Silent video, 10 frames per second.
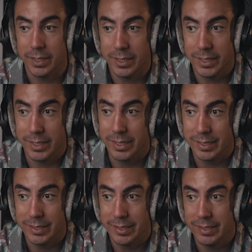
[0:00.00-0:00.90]

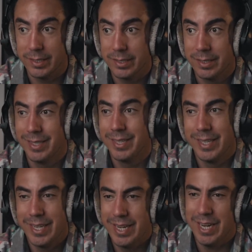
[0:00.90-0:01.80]
And
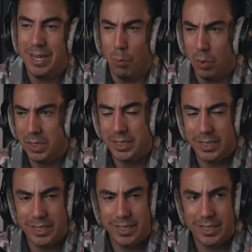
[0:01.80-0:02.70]
it wasn't
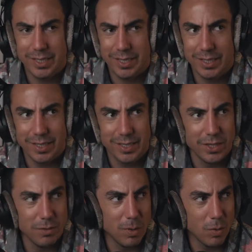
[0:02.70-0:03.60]
a
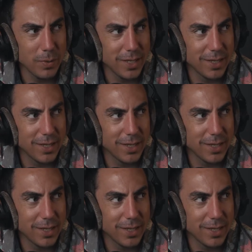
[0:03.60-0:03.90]
good moment.